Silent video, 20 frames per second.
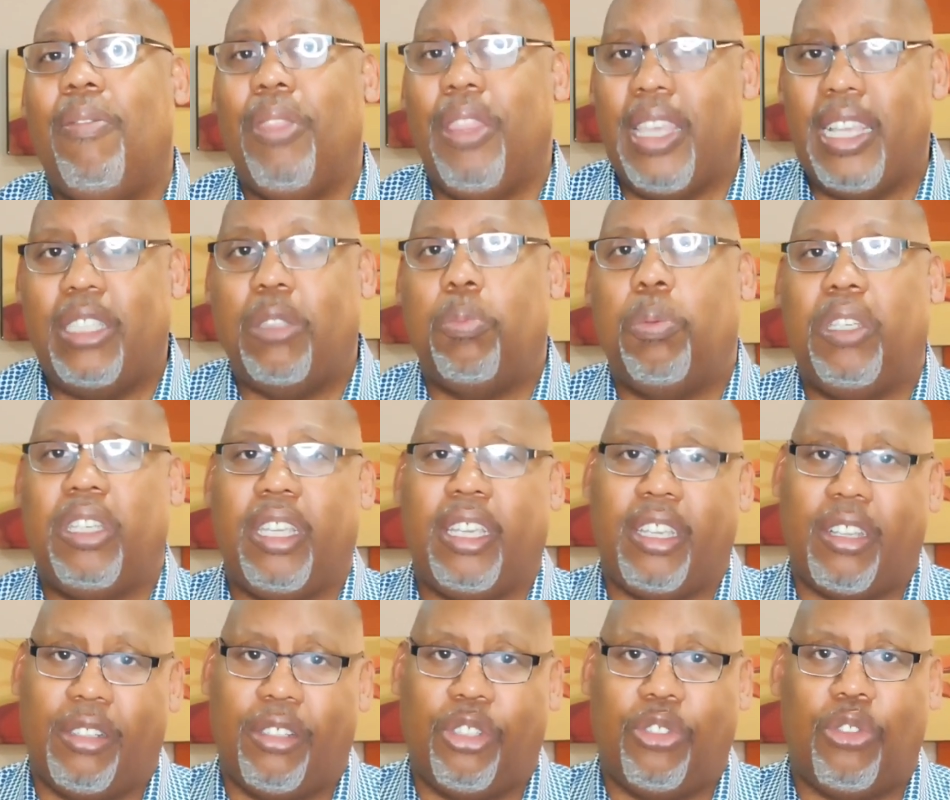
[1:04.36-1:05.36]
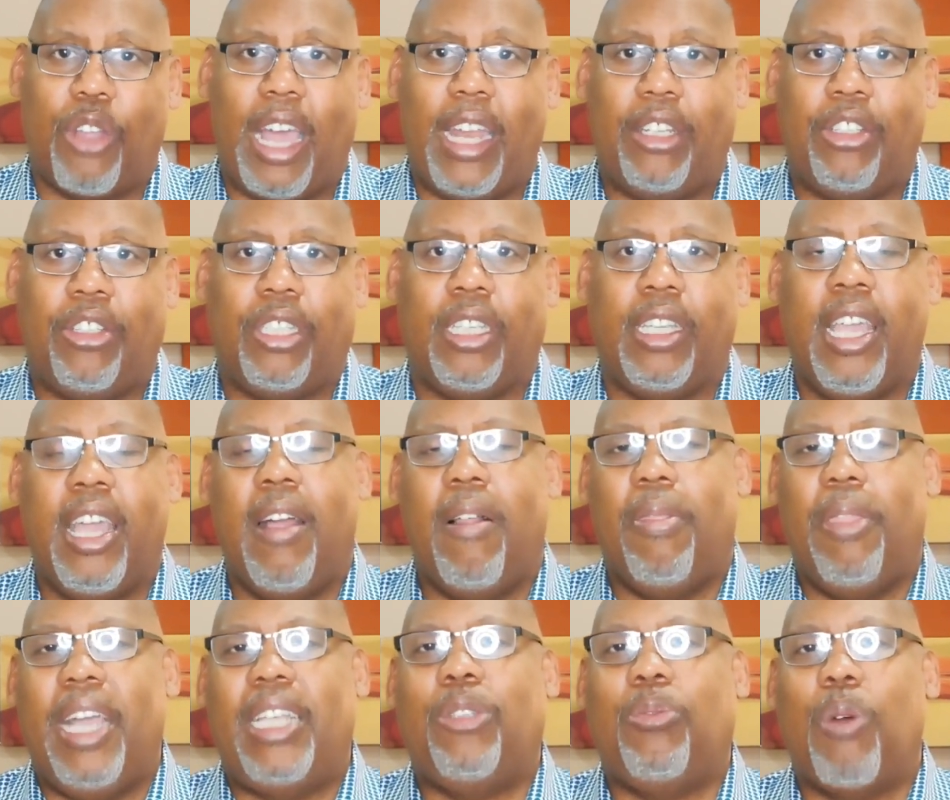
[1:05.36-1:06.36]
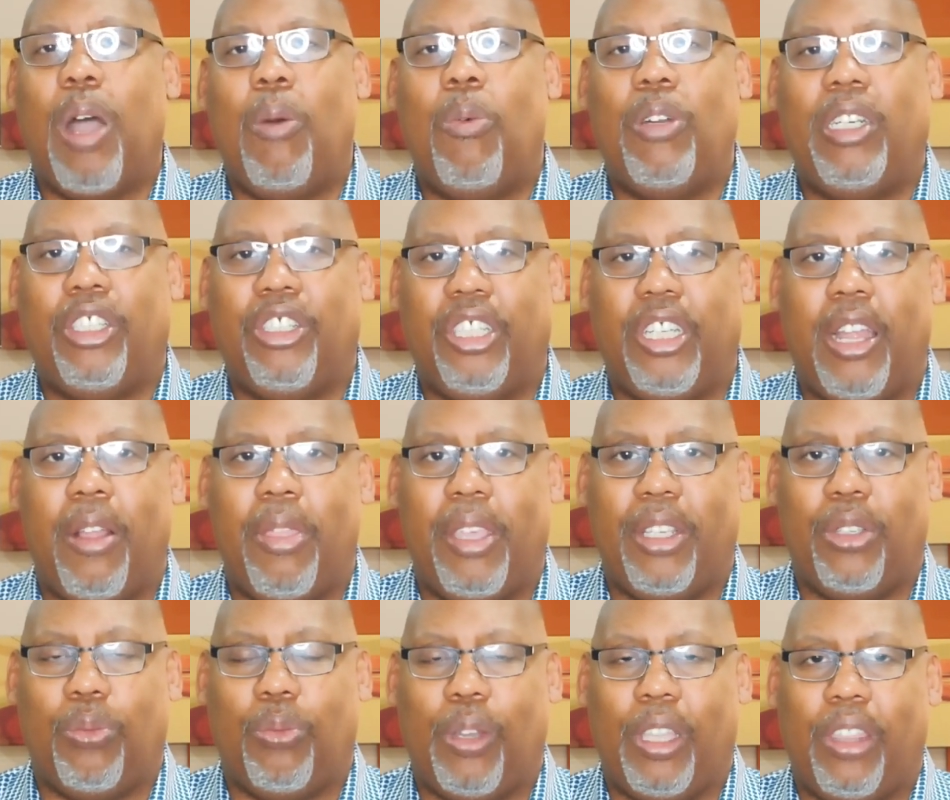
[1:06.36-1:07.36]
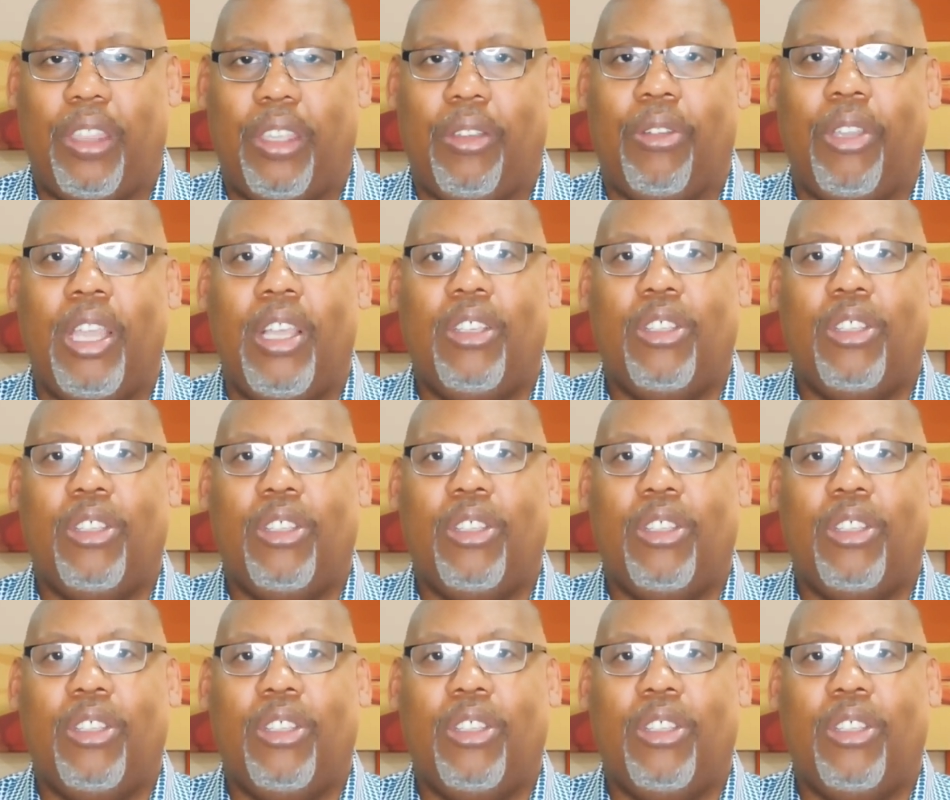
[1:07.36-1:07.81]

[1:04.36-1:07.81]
this particular strategy. That's why I want to share this with you.